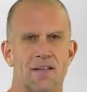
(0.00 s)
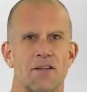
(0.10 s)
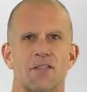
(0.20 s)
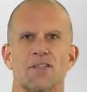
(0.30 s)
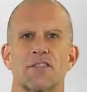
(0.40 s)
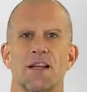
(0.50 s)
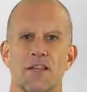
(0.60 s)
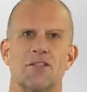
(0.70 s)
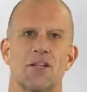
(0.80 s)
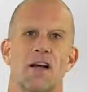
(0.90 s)
there's
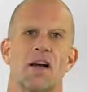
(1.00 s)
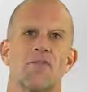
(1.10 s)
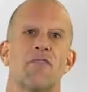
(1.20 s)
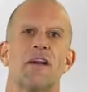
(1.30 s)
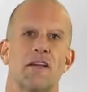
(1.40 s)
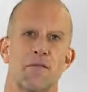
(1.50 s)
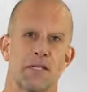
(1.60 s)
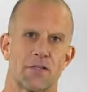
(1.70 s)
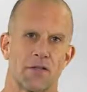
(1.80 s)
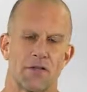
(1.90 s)
such a
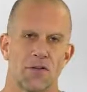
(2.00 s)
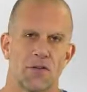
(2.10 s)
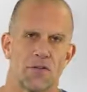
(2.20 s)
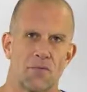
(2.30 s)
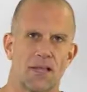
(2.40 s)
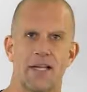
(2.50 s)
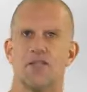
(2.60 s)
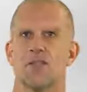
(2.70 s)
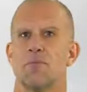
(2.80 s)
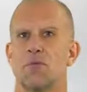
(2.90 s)
fundamental
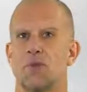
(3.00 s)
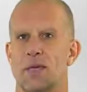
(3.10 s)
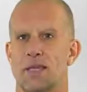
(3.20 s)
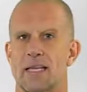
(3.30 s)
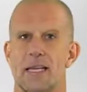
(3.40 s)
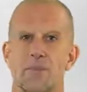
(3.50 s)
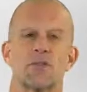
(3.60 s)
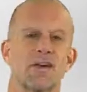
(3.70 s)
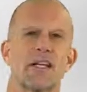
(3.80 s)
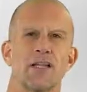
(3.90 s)
relation between the Gibbs
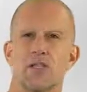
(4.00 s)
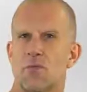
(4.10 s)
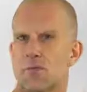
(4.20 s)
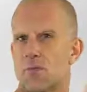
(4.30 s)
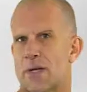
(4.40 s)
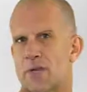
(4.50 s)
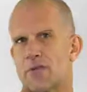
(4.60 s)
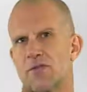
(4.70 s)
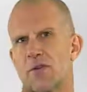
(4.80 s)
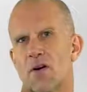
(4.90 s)
free energy, which we
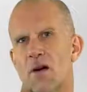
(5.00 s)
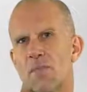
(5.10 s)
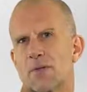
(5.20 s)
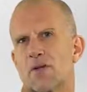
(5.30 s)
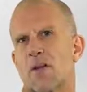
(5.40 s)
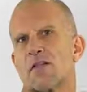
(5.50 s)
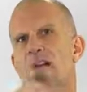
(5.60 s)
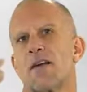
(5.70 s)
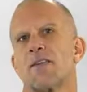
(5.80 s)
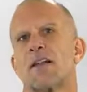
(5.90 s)
use for almost all
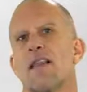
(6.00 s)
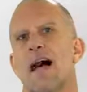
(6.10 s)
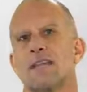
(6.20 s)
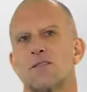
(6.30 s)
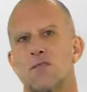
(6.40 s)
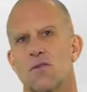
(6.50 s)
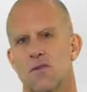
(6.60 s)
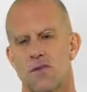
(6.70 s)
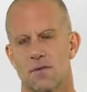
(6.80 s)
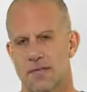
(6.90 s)
kind of classical
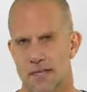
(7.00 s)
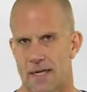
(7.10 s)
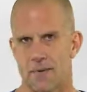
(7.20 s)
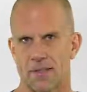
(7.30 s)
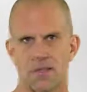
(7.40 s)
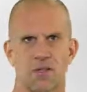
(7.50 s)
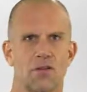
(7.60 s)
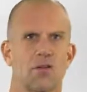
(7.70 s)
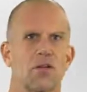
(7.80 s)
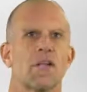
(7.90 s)
thermodynamics to
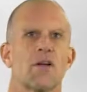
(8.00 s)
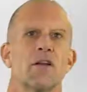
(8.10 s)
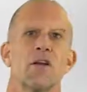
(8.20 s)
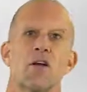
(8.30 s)
look at